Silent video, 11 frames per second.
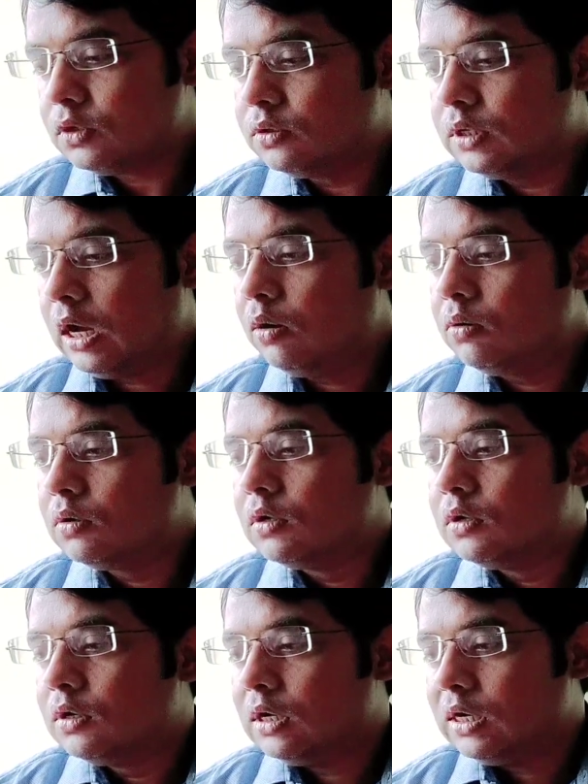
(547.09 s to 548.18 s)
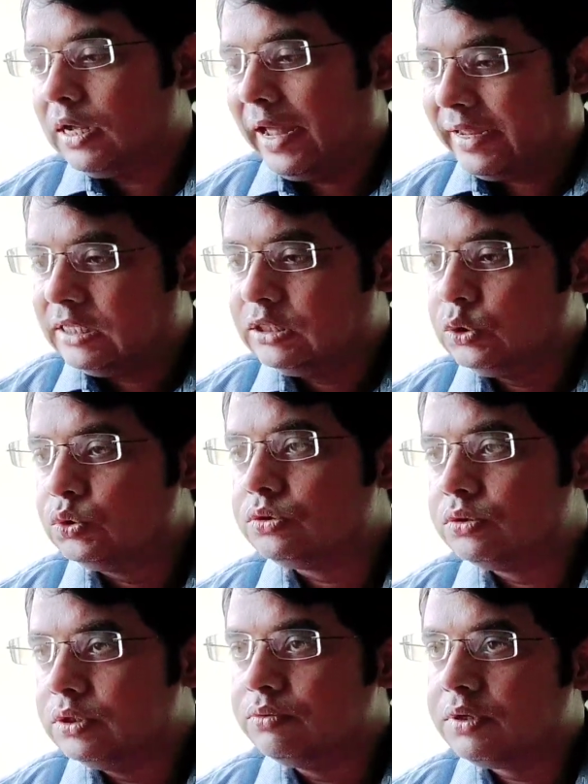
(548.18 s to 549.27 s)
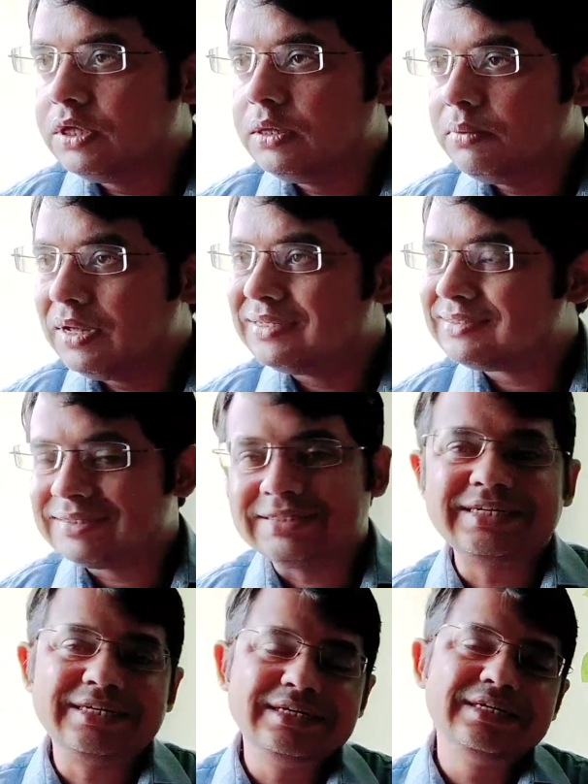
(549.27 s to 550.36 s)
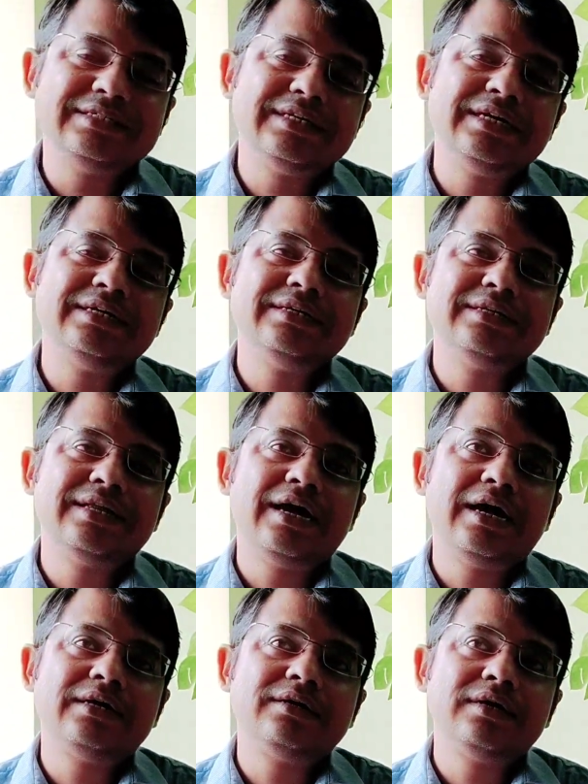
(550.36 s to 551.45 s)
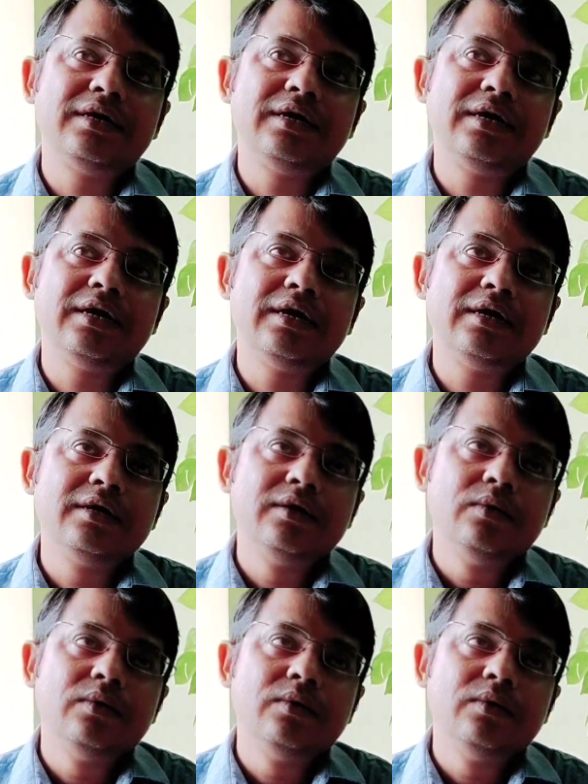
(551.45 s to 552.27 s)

Now, acute leukemia is such a condition that